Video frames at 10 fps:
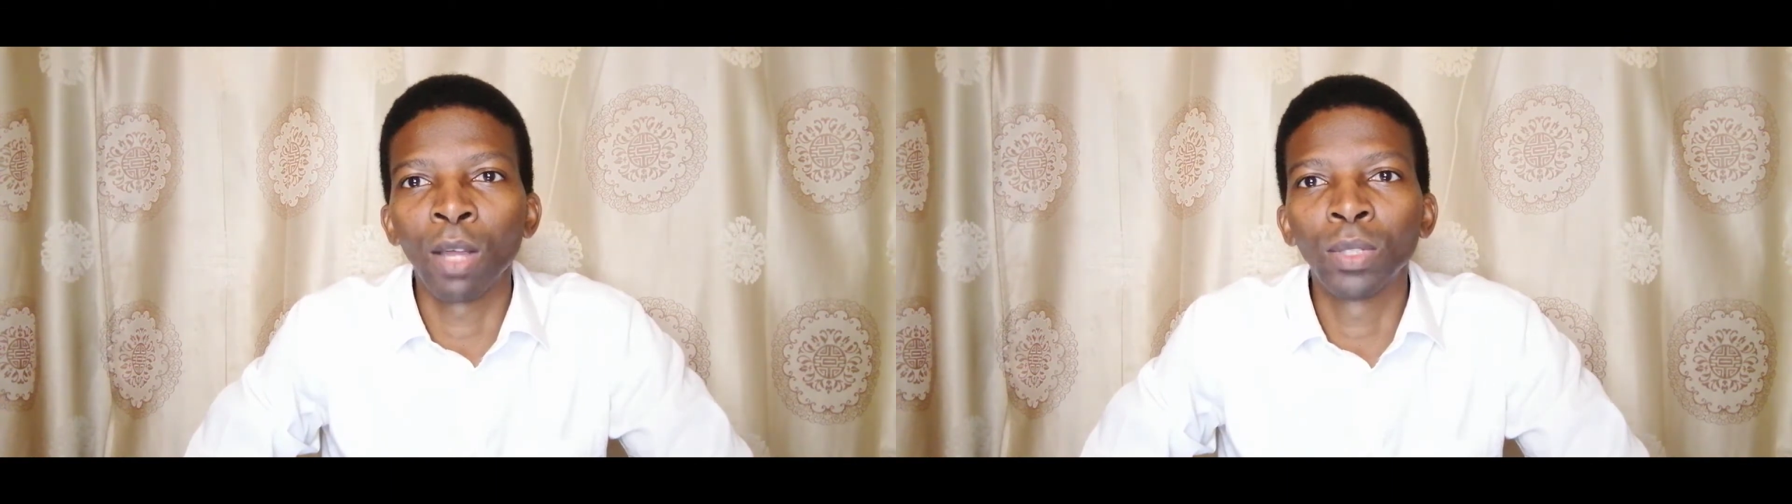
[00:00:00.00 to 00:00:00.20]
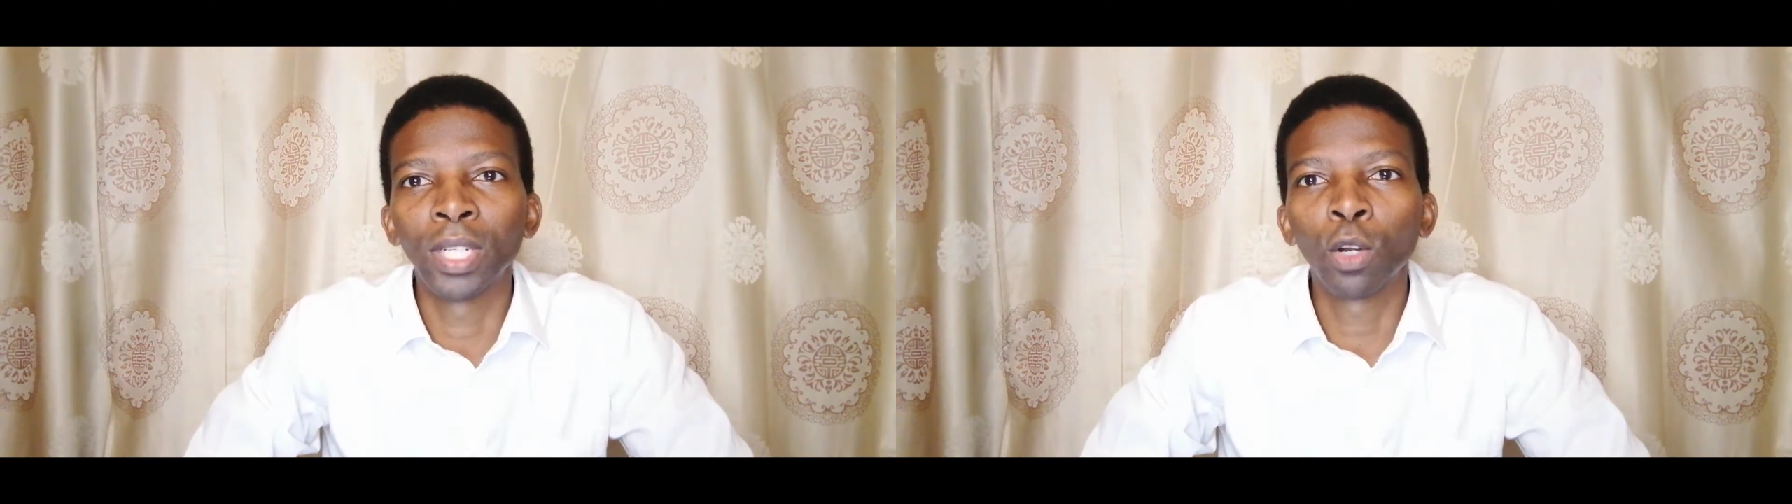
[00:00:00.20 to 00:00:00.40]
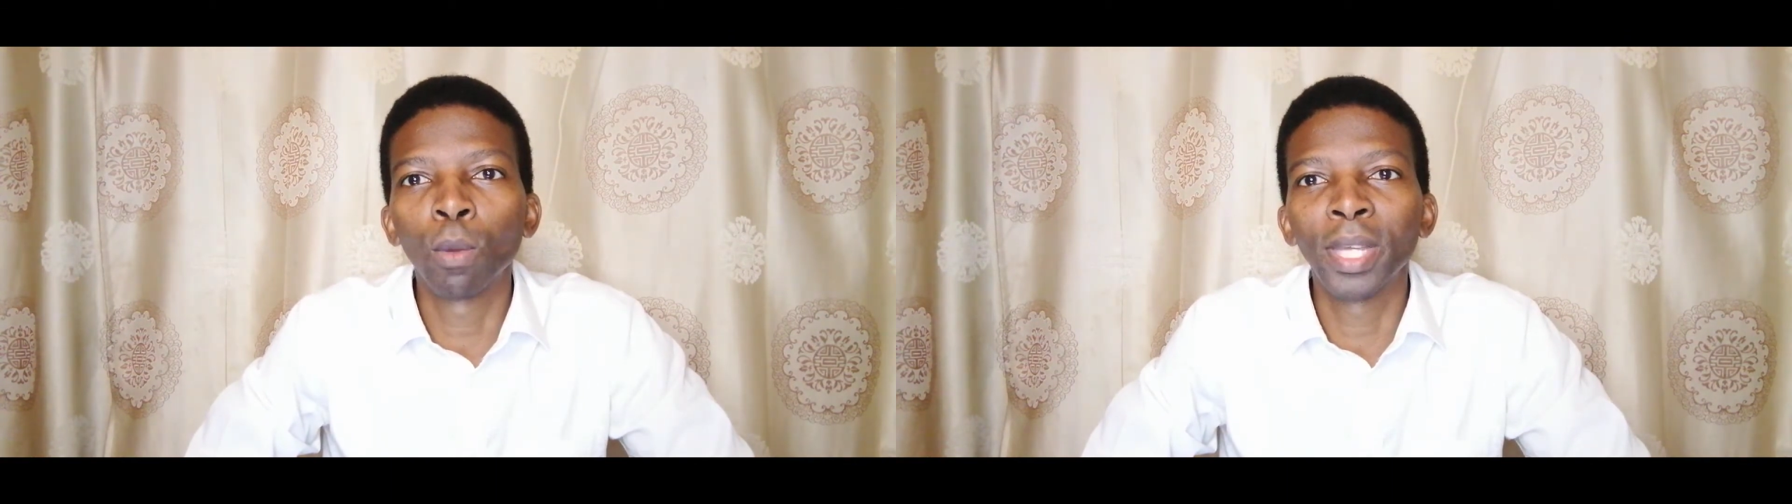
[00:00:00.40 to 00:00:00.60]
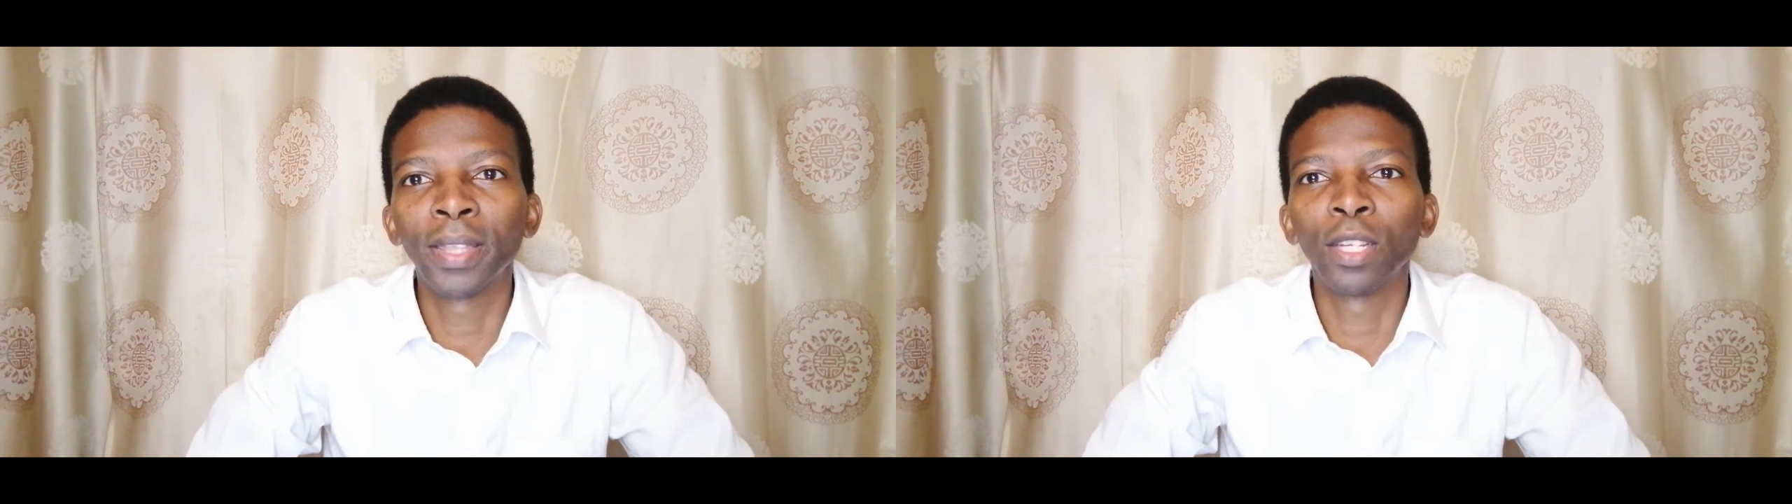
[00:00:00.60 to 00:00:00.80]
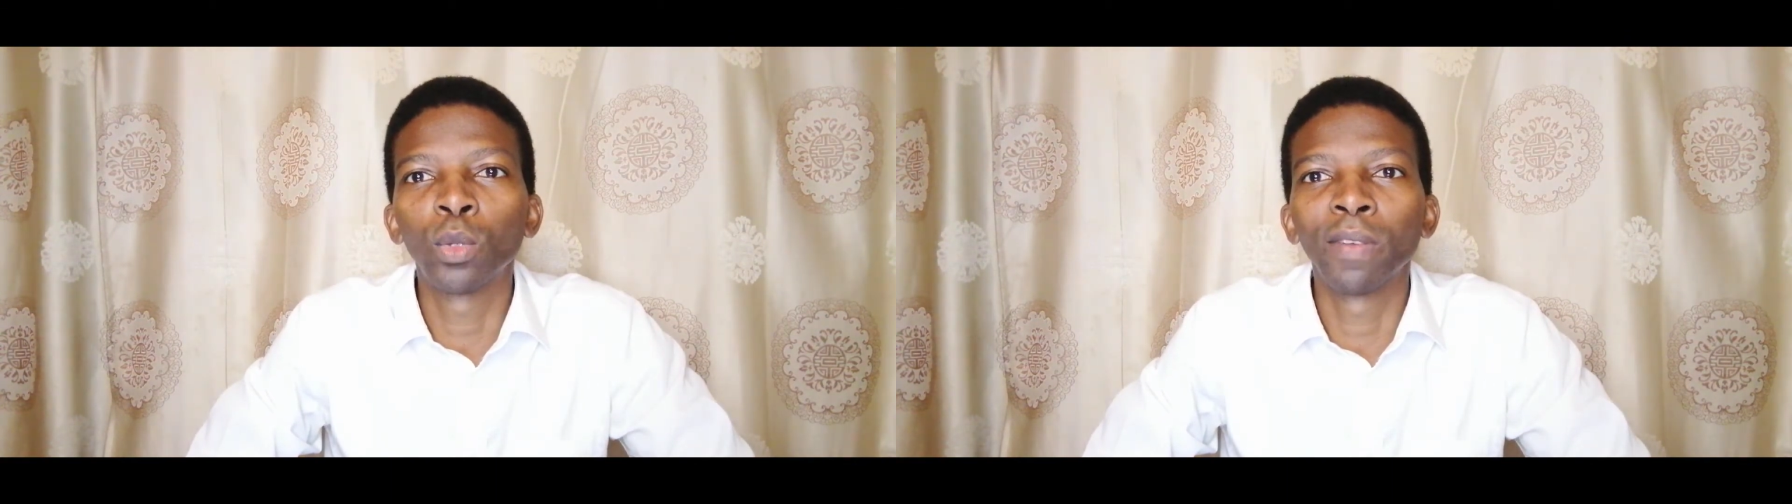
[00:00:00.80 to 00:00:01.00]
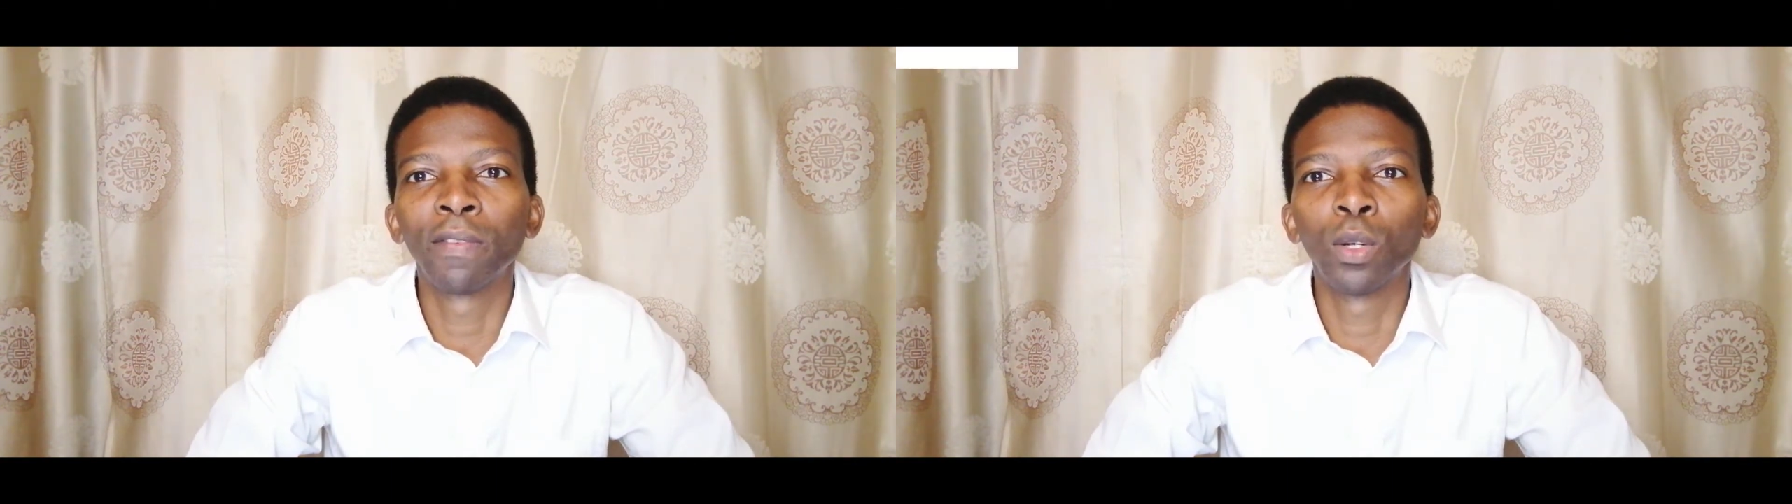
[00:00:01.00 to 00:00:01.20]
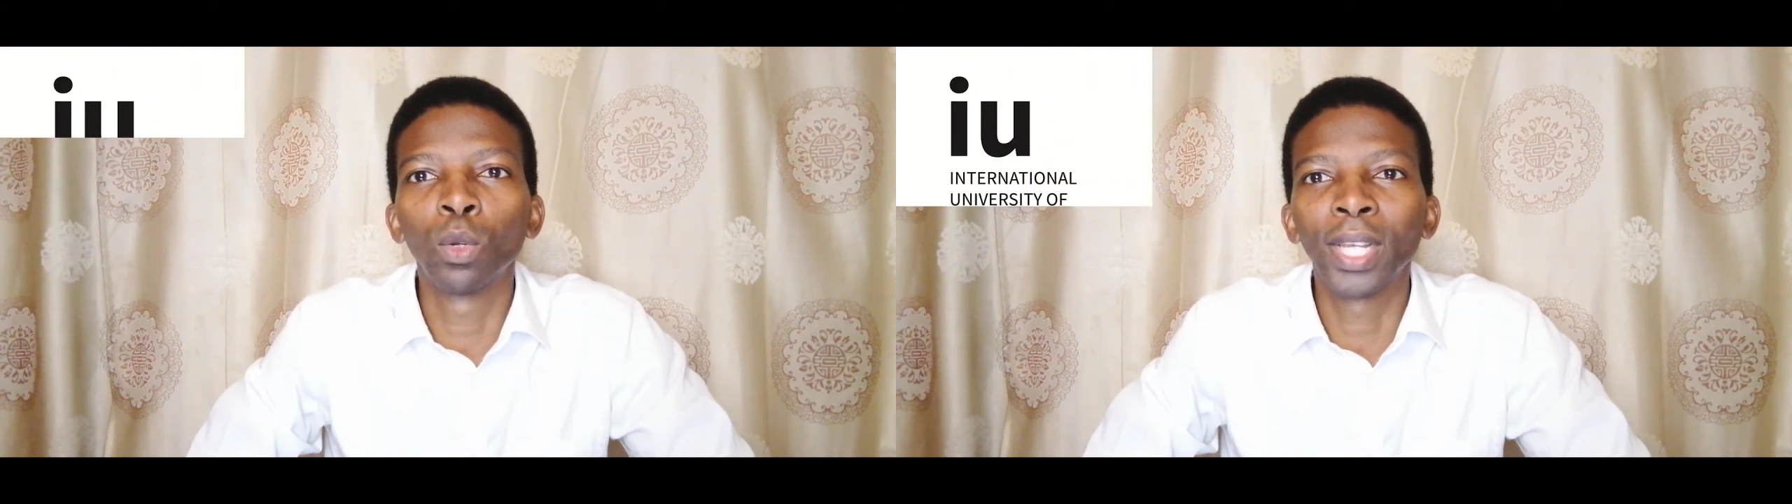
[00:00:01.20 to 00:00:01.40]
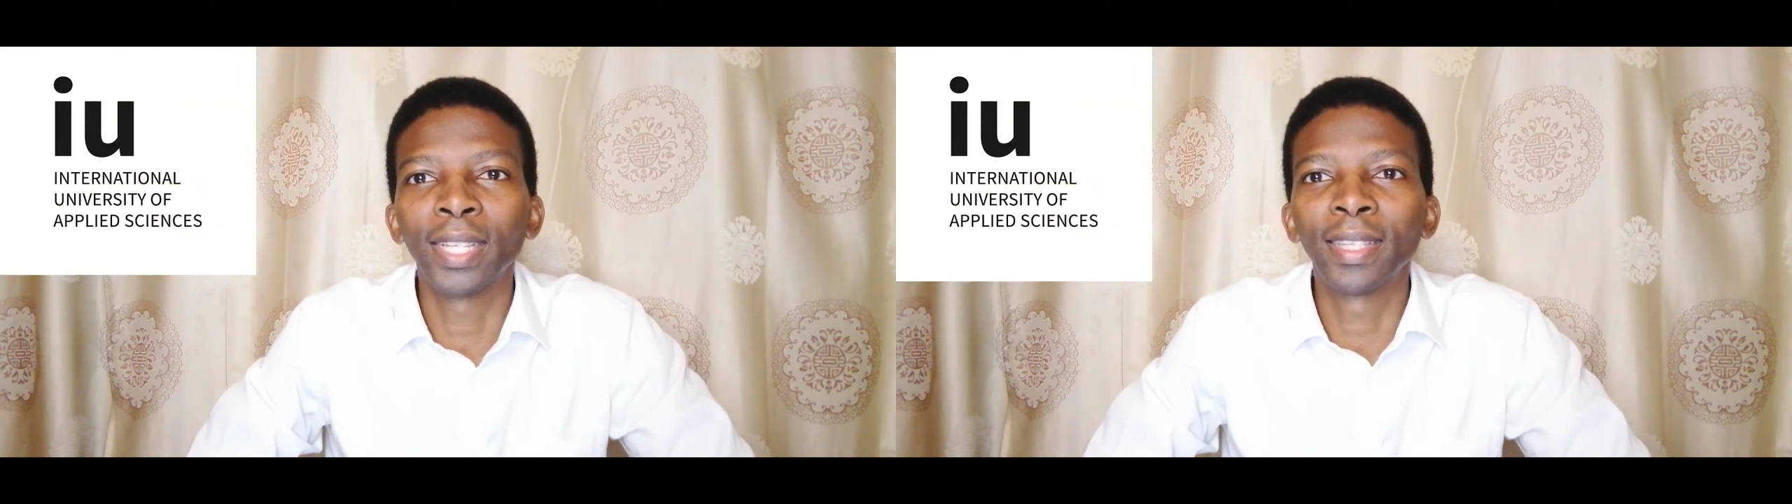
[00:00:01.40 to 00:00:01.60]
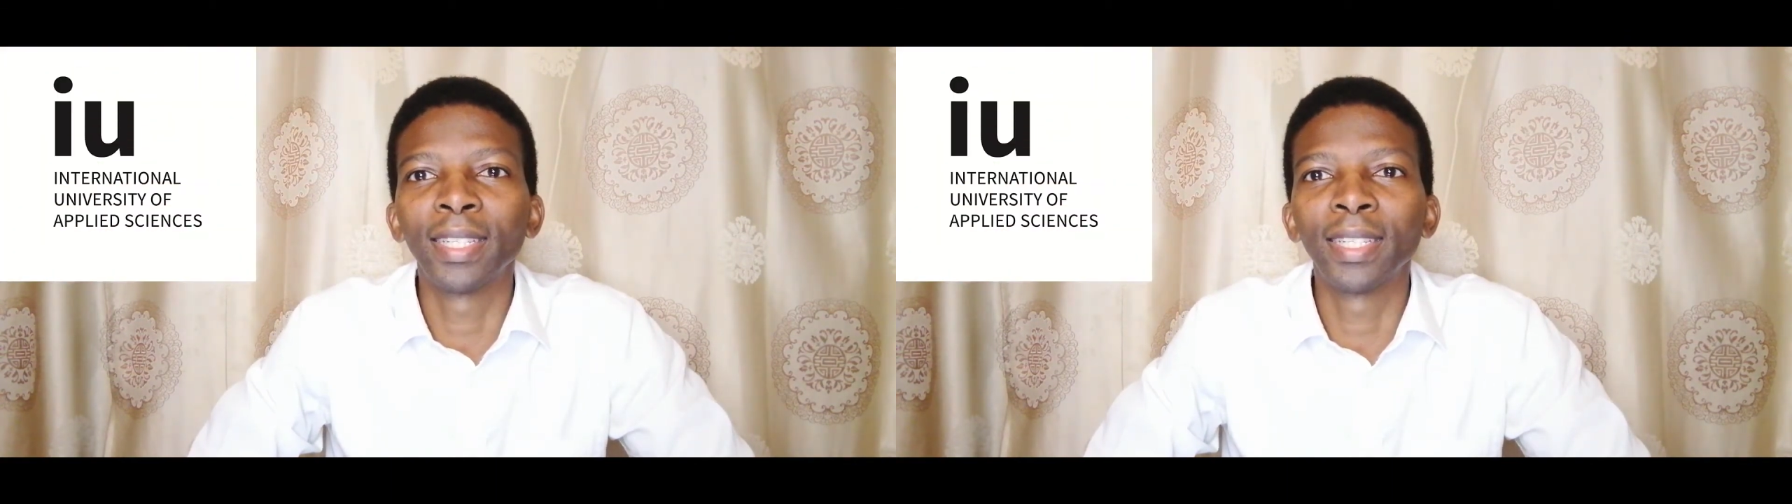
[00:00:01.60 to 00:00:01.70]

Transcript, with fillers: I would recommend that you have a look at the